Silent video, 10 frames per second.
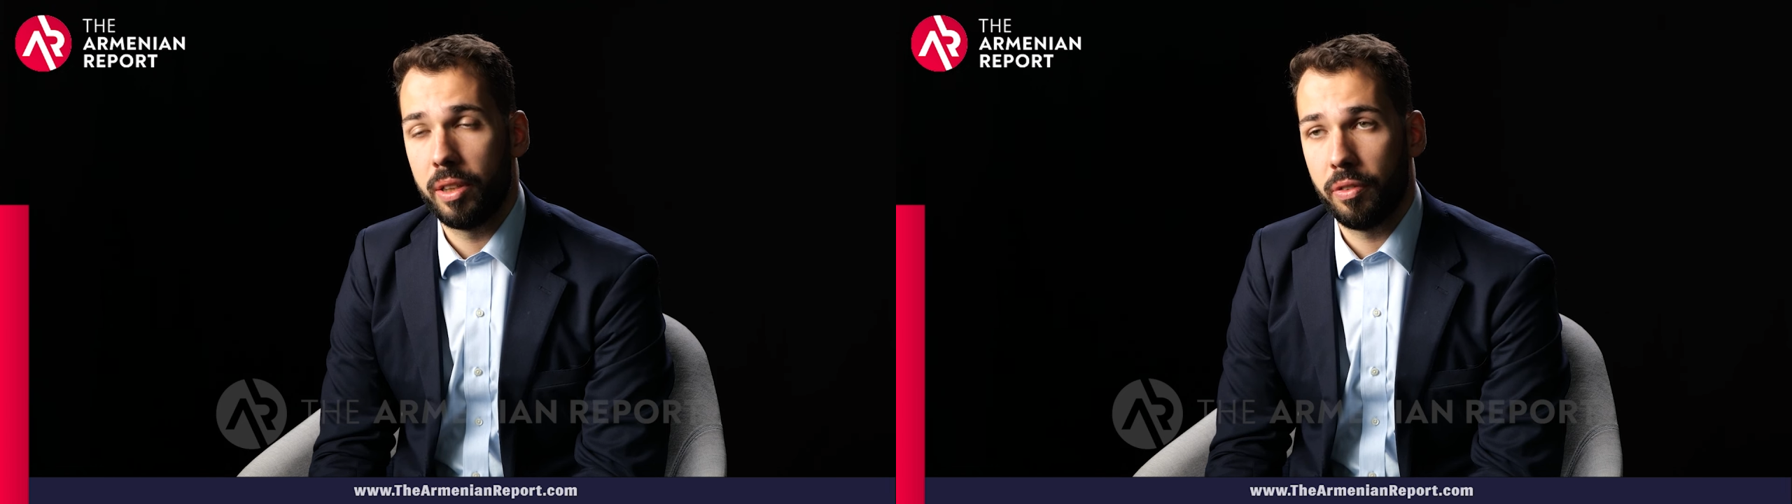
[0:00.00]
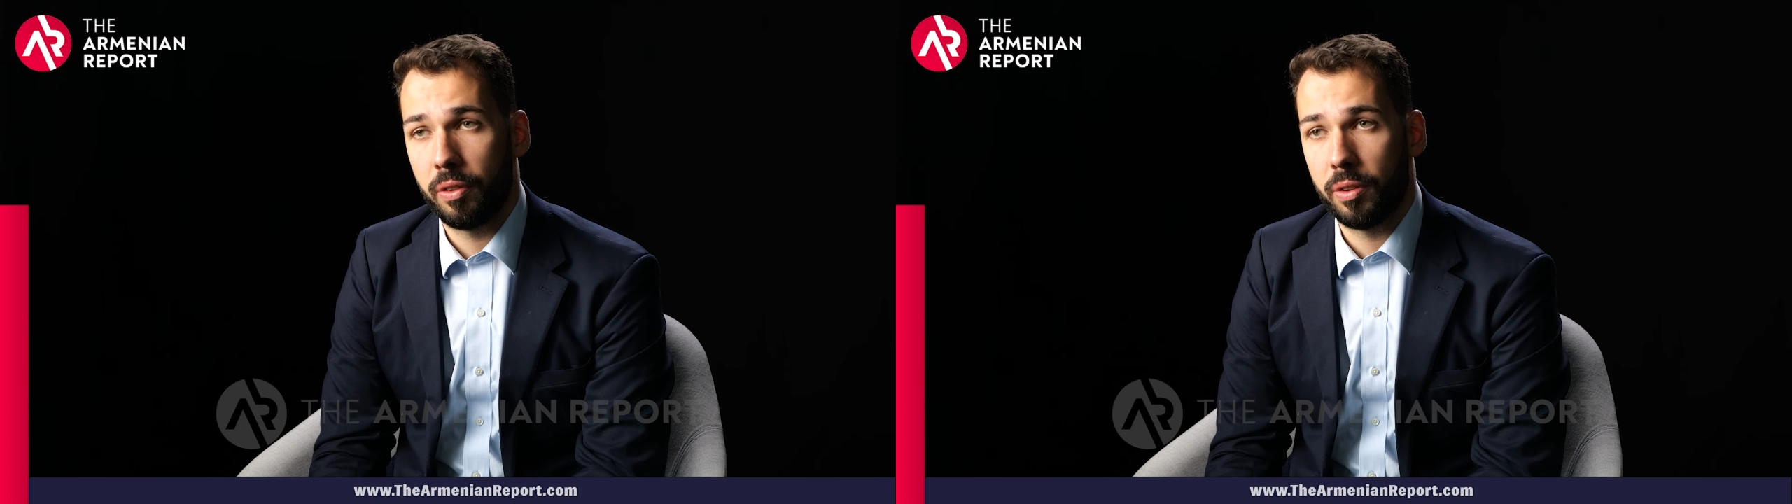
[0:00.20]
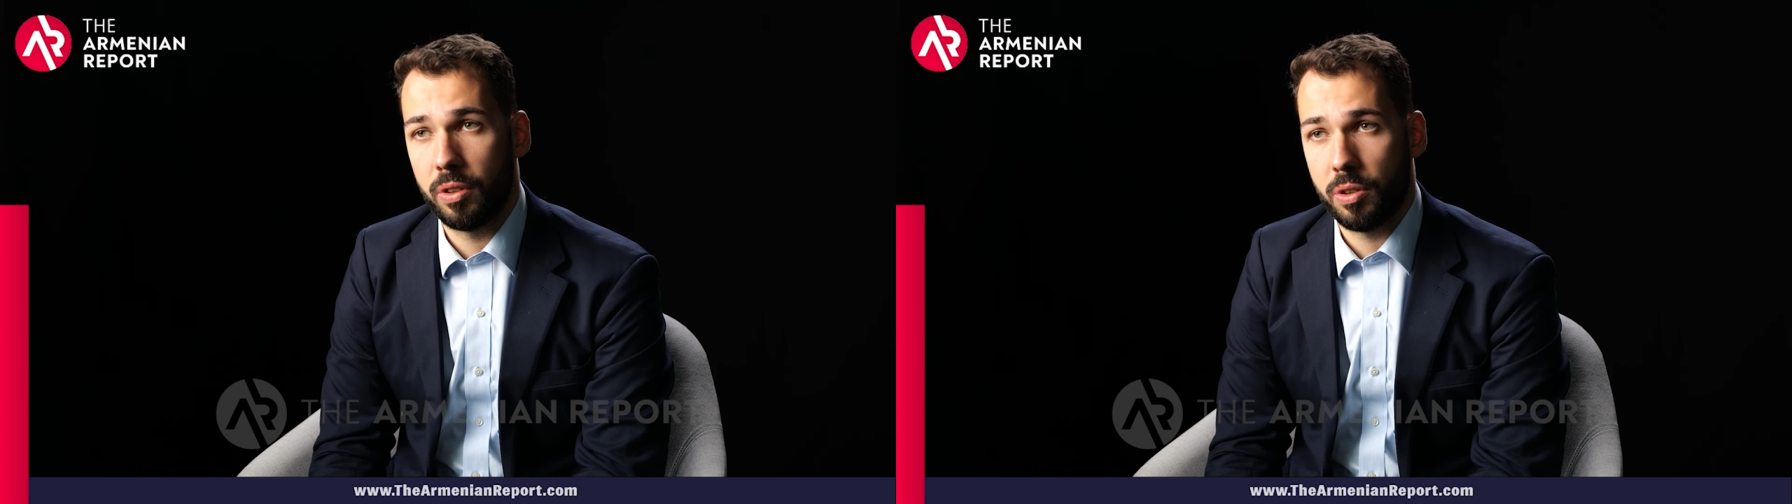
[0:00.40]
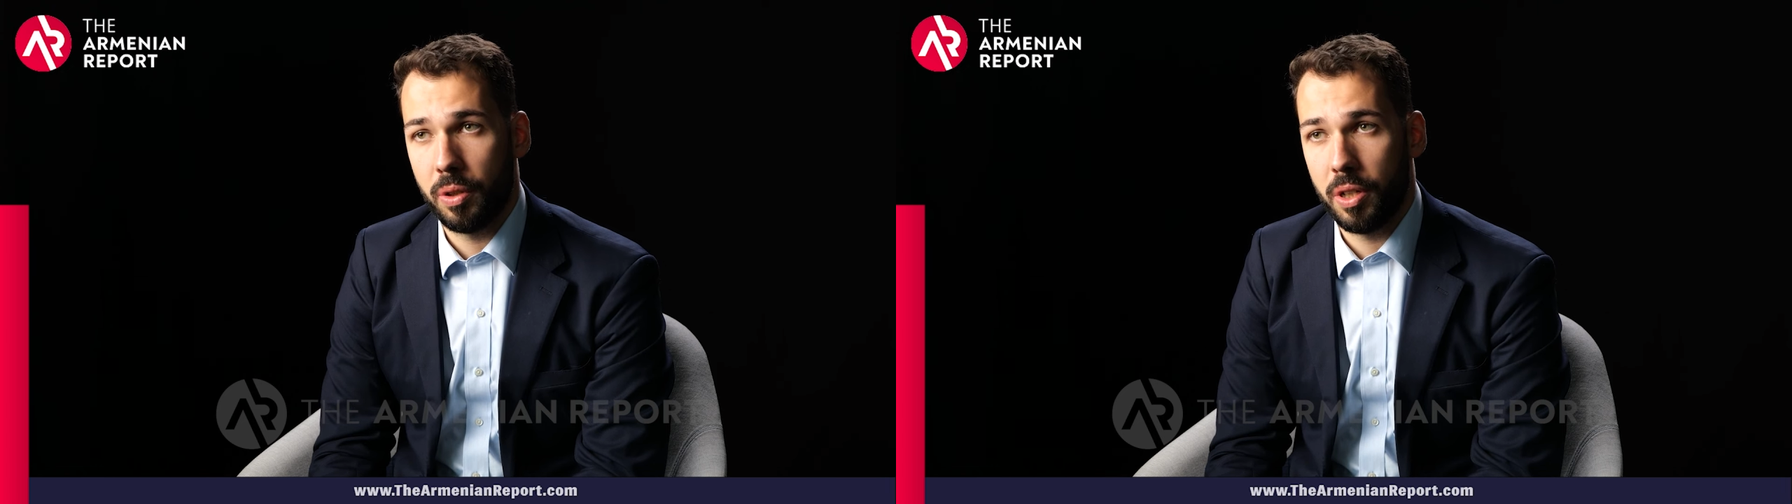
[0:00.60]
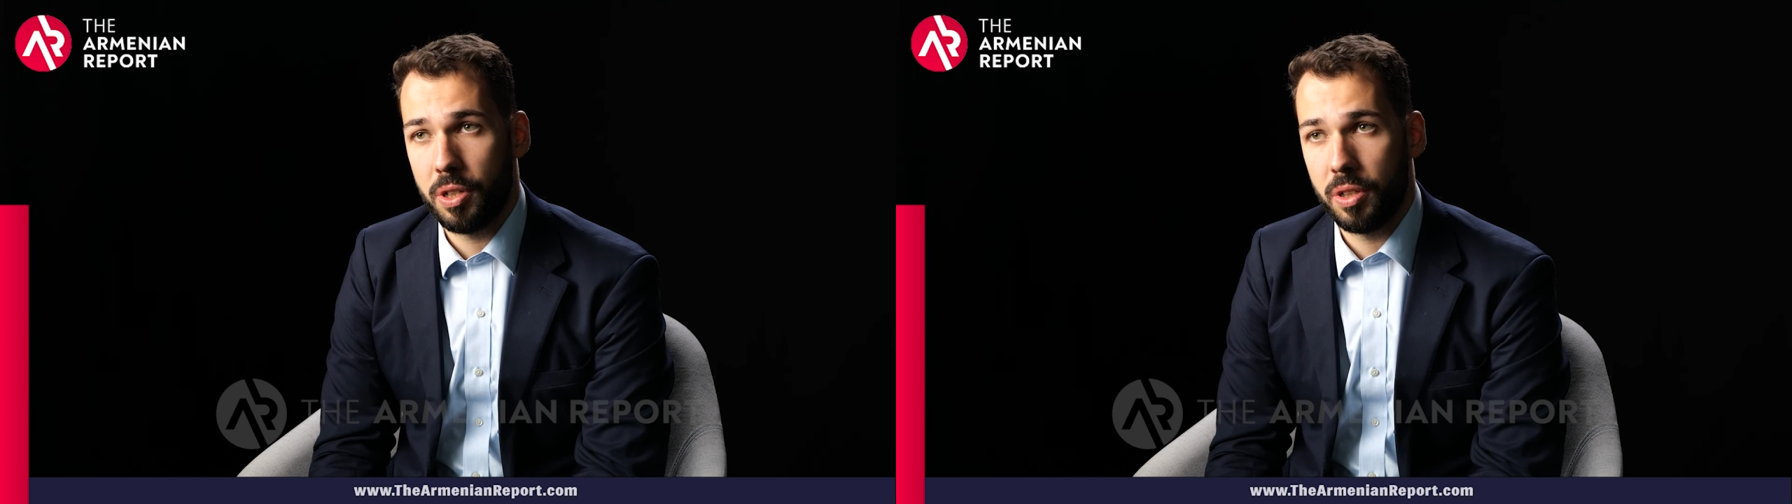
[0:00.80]
difficult
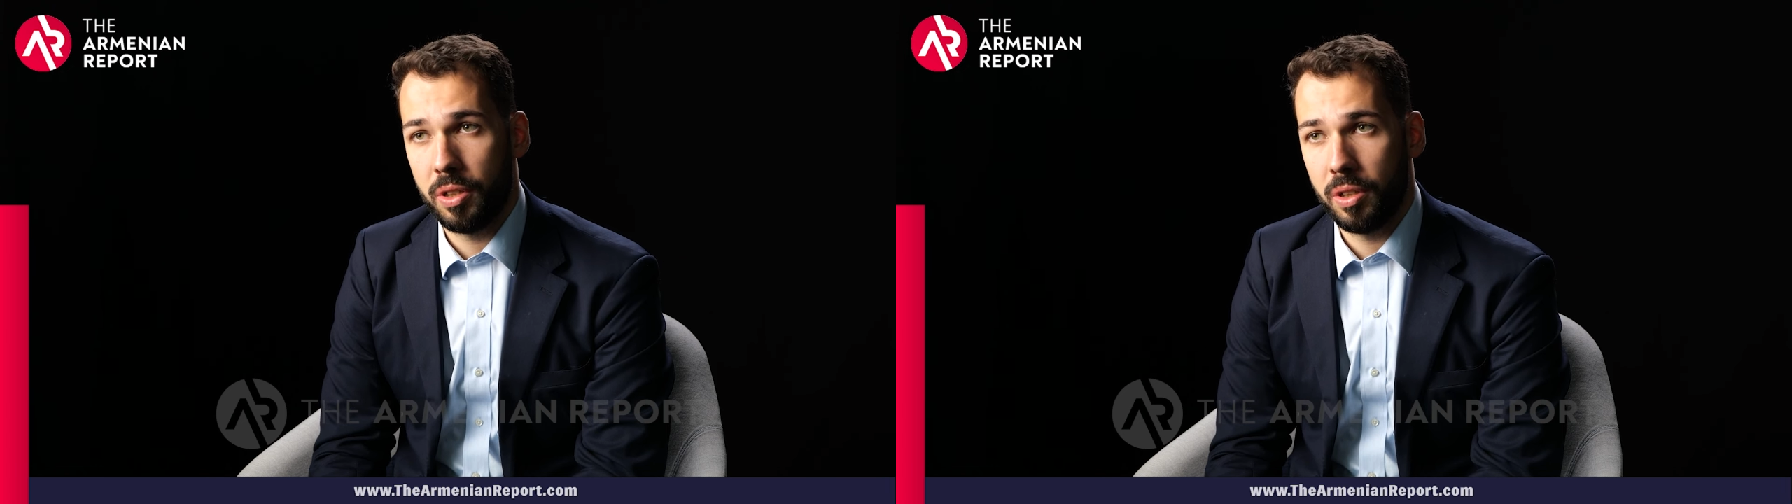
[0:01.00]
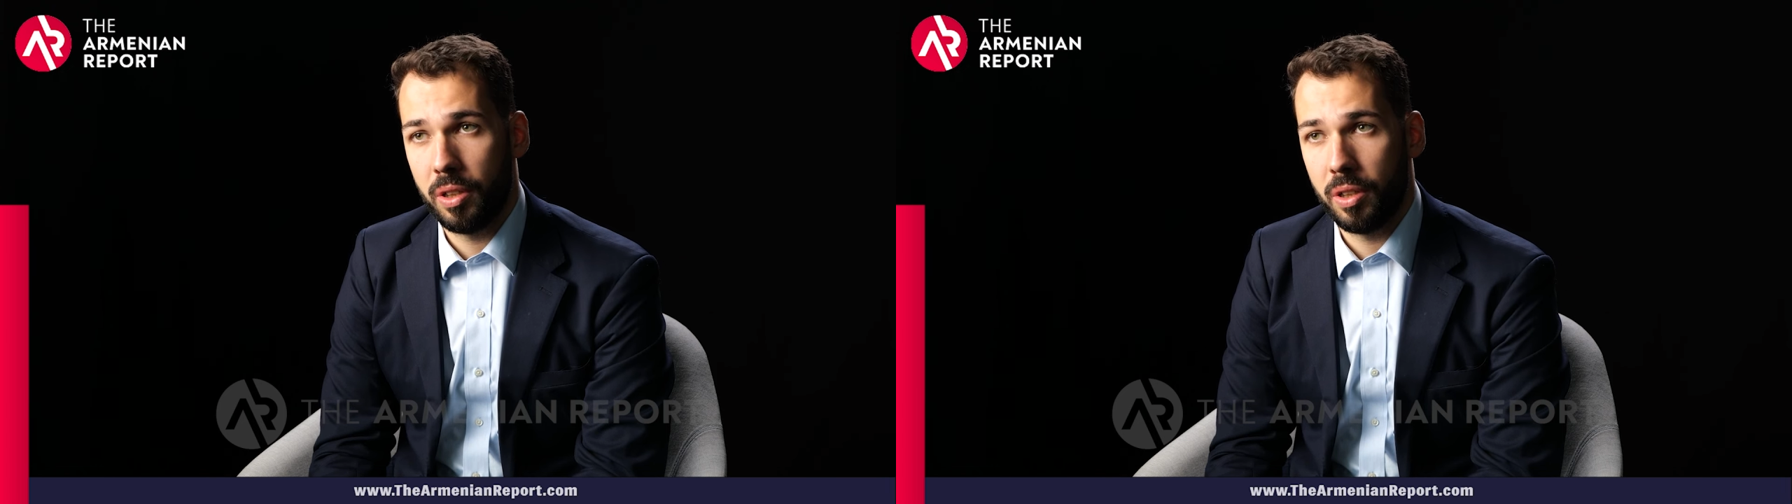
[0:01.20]
situation